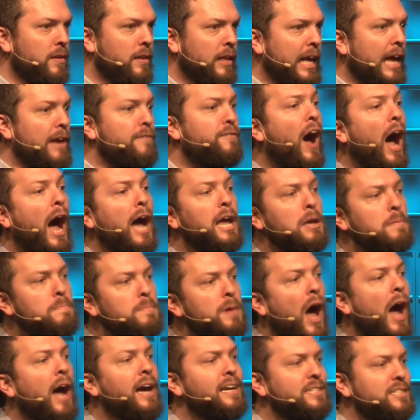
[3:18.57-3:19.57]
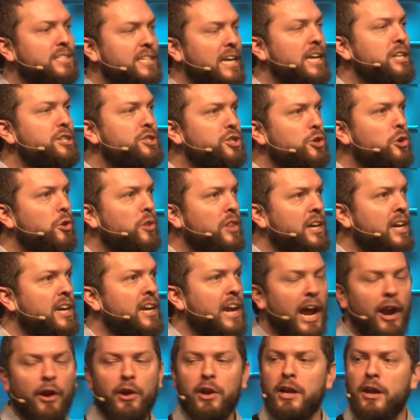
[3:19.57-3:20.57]
If I am not intentional in an
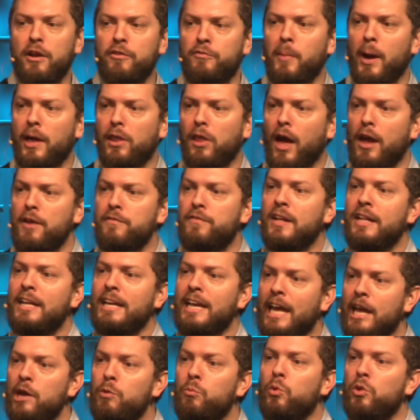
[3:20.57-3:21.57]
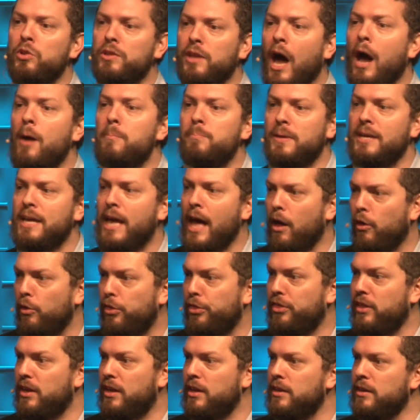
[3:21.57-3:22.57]
area of my life, it will not be
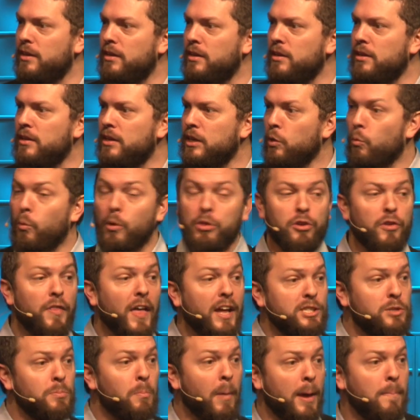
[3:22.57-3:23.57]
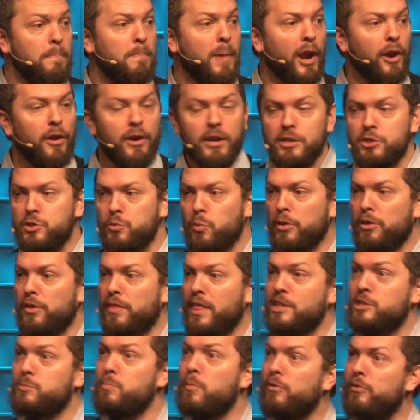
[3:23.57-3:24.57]
healthy. Whether that's my marriage, whether
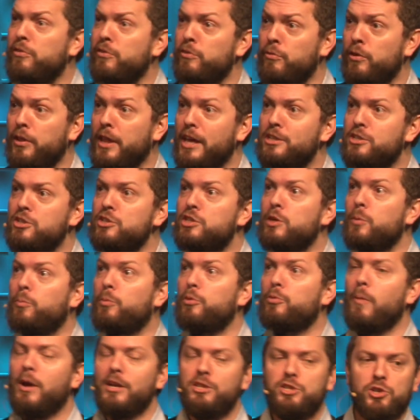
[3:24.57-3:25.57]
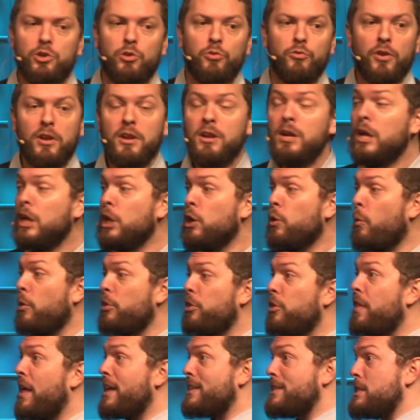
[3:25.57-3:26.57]
that's my relationship with my children,
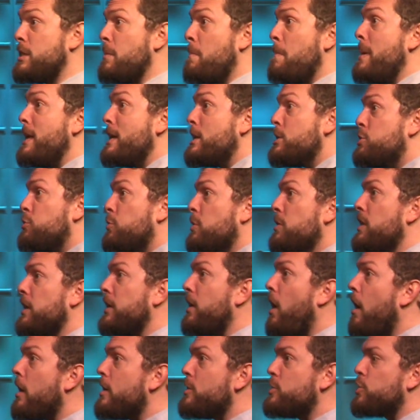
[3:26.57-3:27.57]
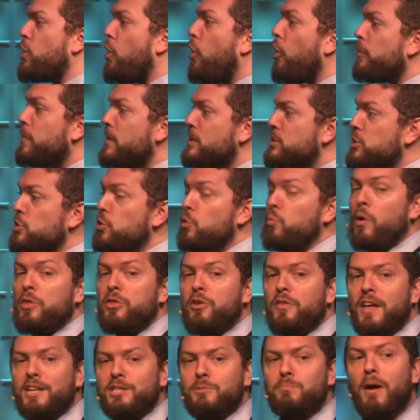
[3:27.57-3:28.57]
whether that's the ministry that God has called me to, whether
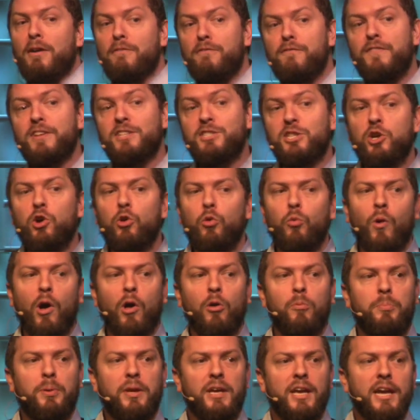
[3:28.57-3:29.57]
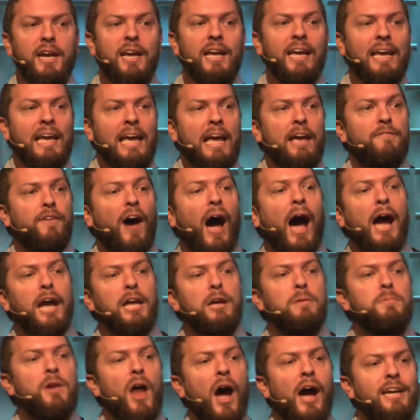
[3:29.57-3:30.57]
that's my physical well-being, if I
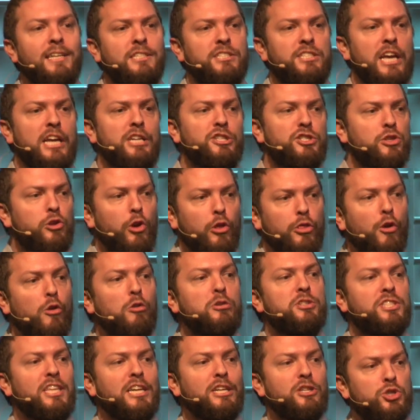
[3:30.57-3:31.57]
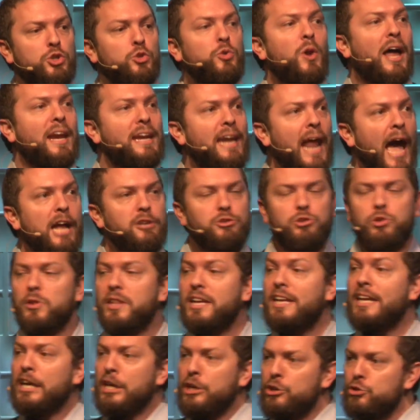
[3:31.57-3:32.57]
am not intentional, those things do not
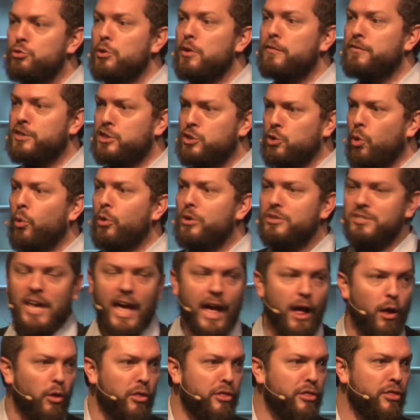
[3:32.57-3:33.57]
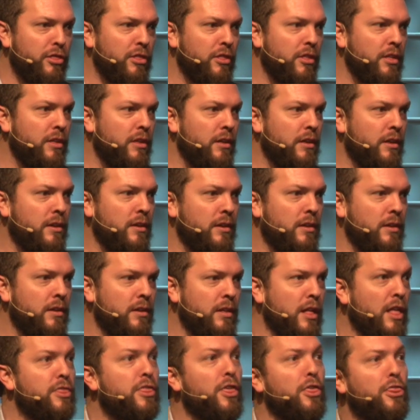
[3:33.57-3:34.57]
naturally drift towards health.
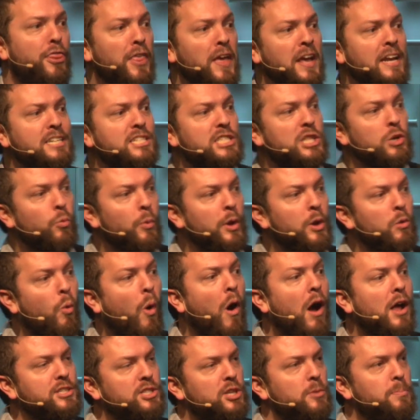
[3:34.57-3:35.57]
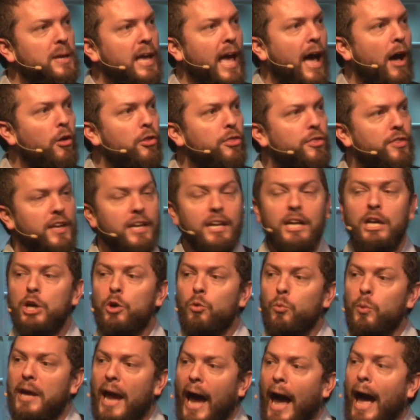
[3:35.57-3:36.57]
The things that we want to be healthy,
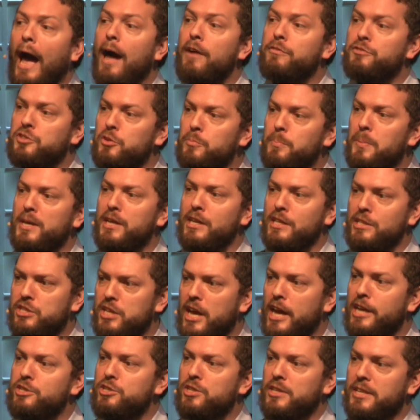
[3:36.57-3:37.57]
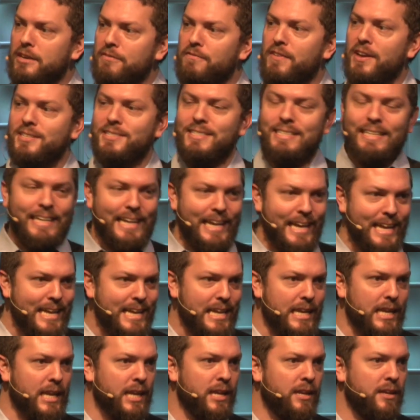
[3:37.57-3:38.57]
we have to be intentionally invested
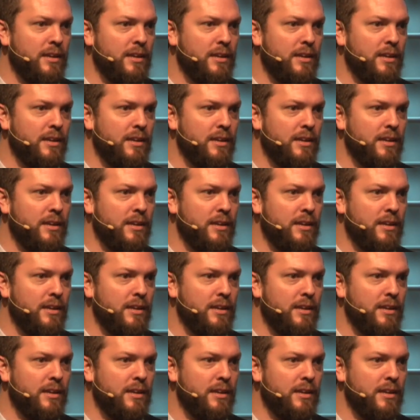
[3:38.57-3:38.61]
in.